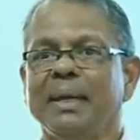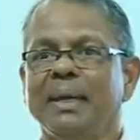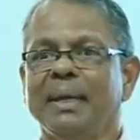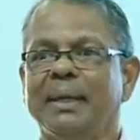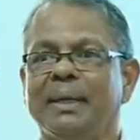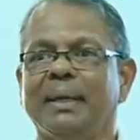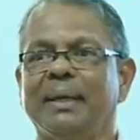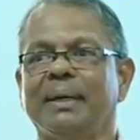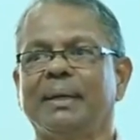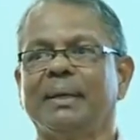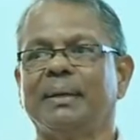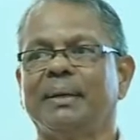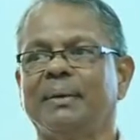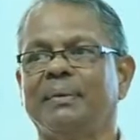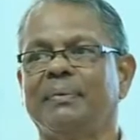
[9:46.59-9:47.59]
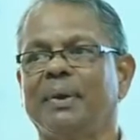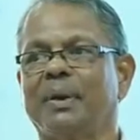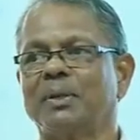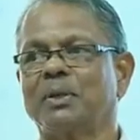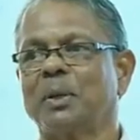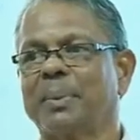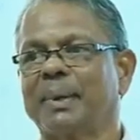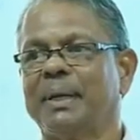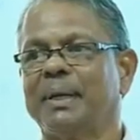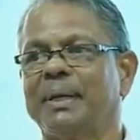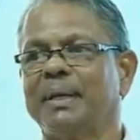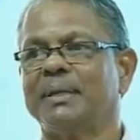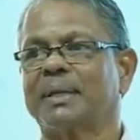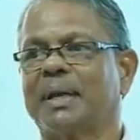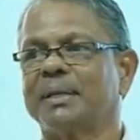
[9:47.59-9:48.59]
in the philosophical
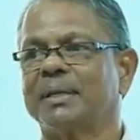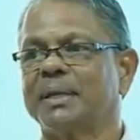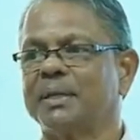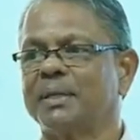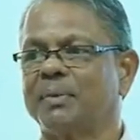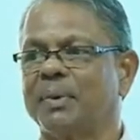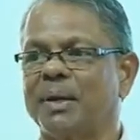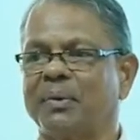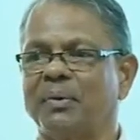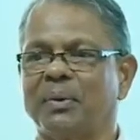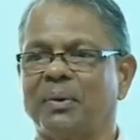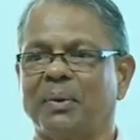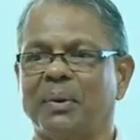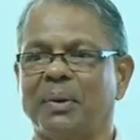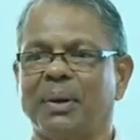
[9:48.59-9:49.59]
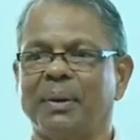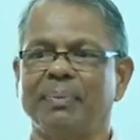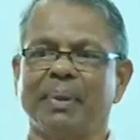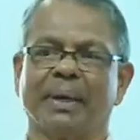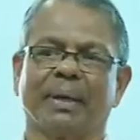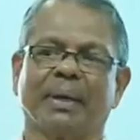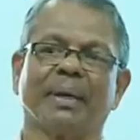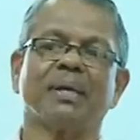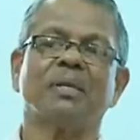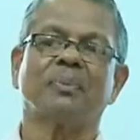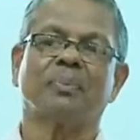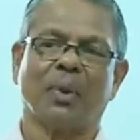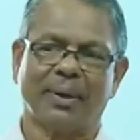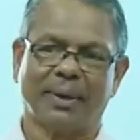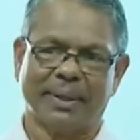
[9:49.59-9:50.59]
discussions, what we call
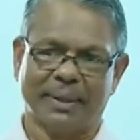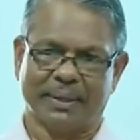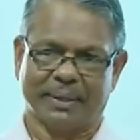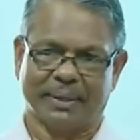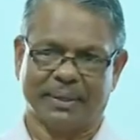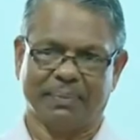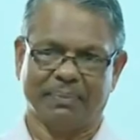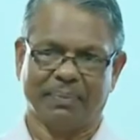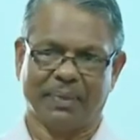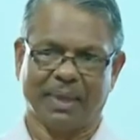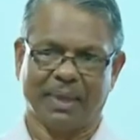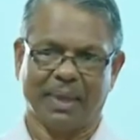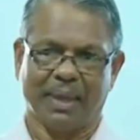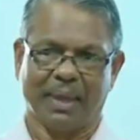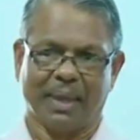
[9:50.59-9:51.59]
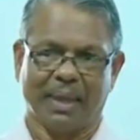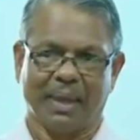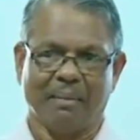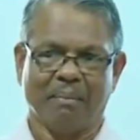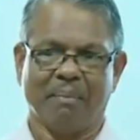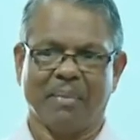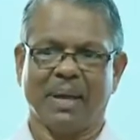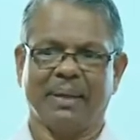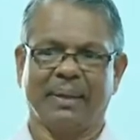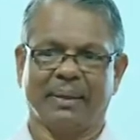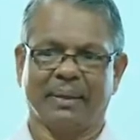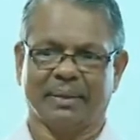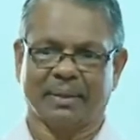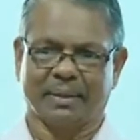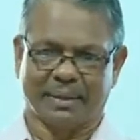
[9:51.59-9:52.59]
correspondence. My
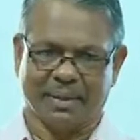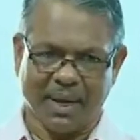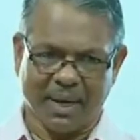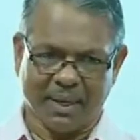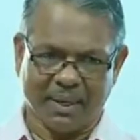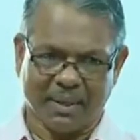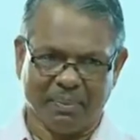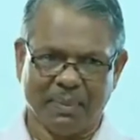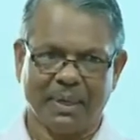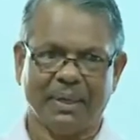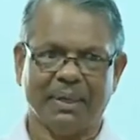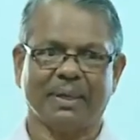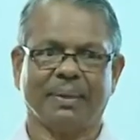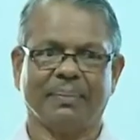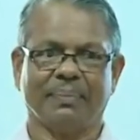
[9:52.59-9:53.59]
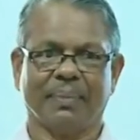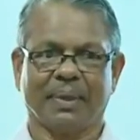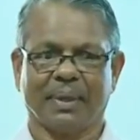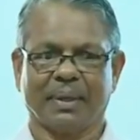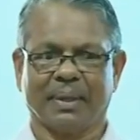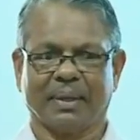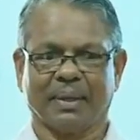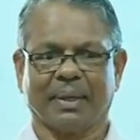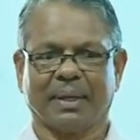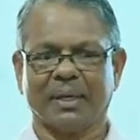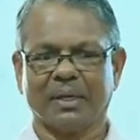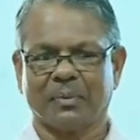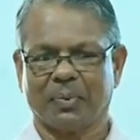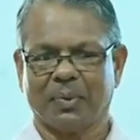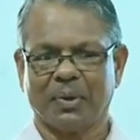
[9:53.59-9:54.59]
statement
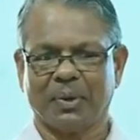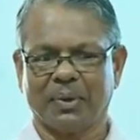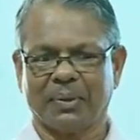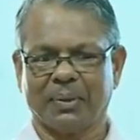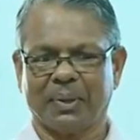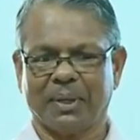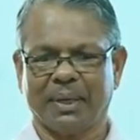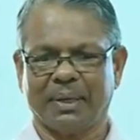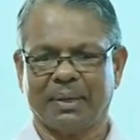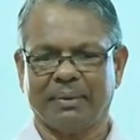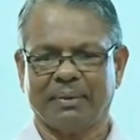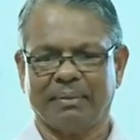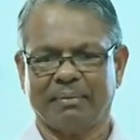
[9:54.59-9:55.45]
corresponds to the